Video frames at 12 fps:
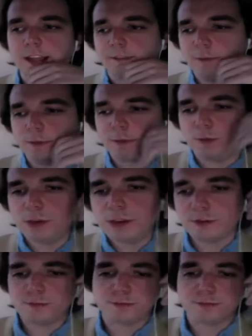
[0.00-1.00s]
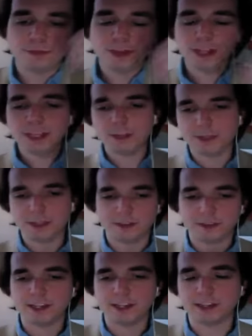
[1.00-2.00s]
When you're dealing with
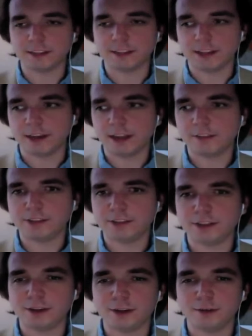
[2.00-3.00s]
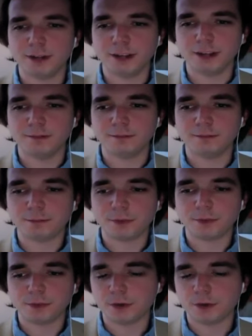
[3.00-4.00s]
a scene like that, obviously,
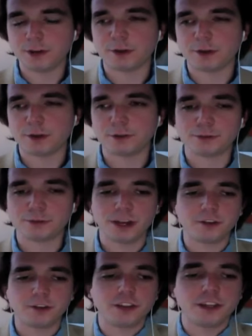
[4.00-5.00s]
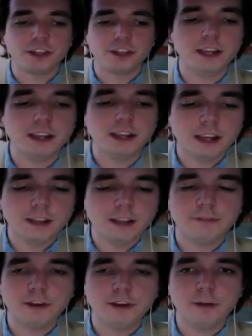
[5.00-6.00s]
during post-production, the
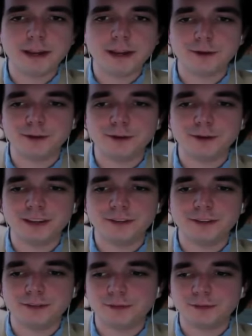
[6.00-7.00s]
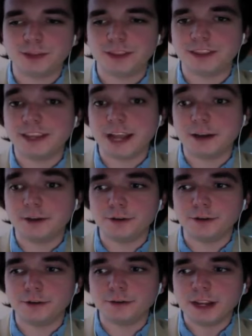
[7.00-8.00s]
filmmaker is with the
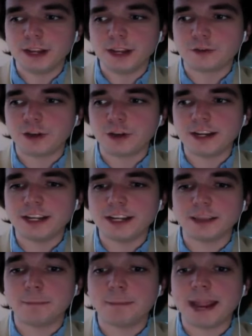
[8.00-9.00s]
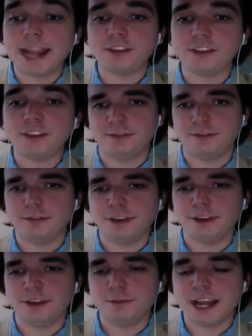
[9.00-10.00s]
editor trying to get the pacing of the
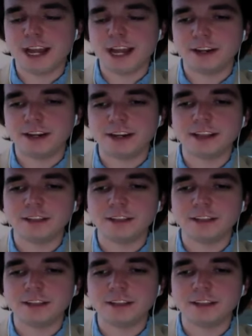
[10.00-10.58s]
film down and get